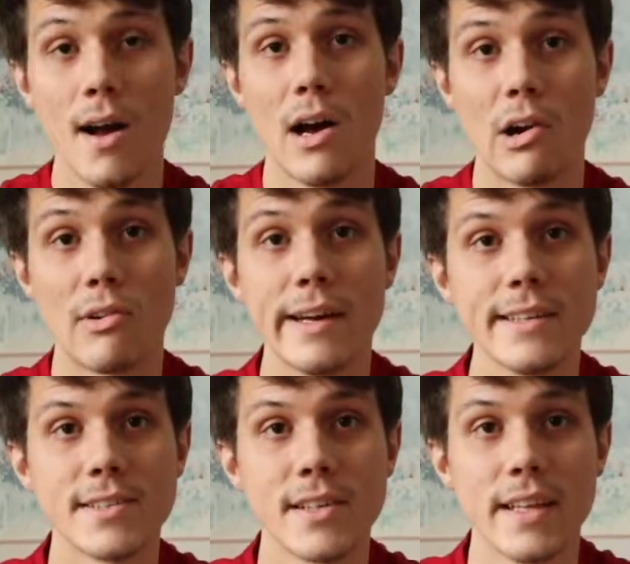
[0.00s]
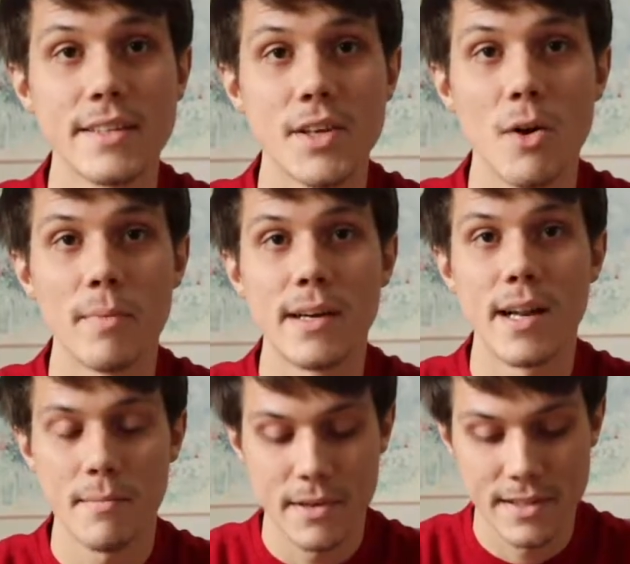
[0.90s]
Alright, so let's open it
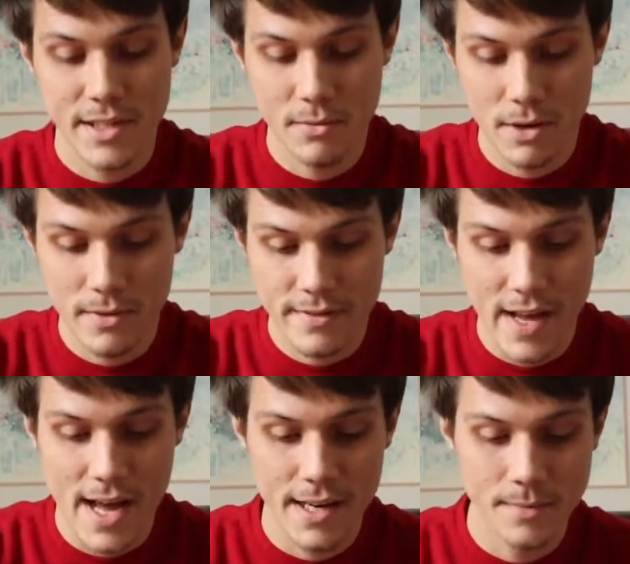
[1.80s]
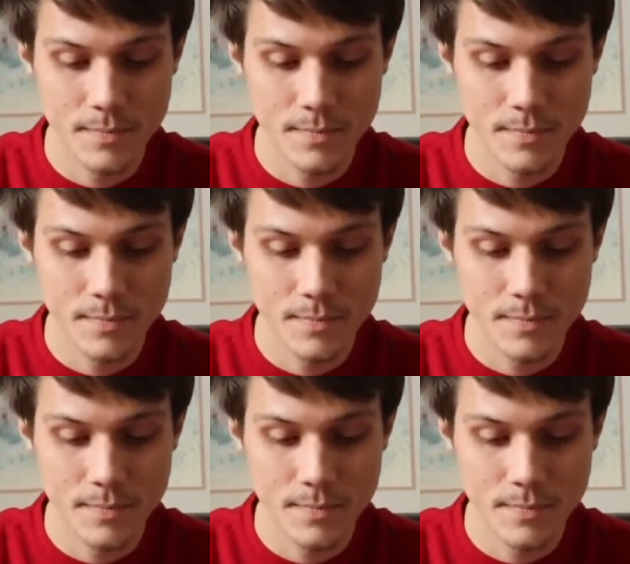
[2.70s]
up and see what we've got.